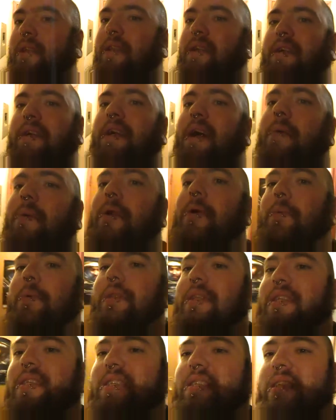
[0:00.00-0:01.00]
they're coming up with
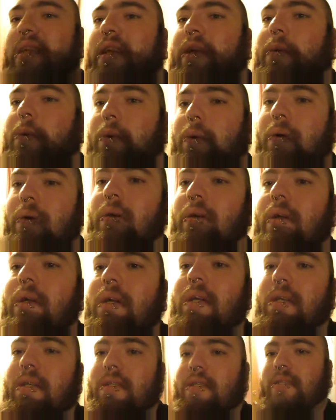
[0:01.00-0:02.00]
a sequel.
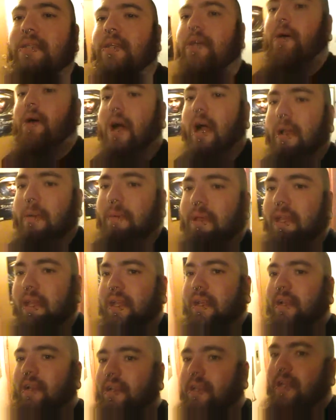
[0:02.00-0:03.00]
So, I
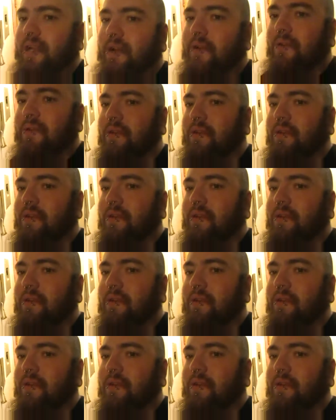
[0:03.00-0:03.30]
mean, you know,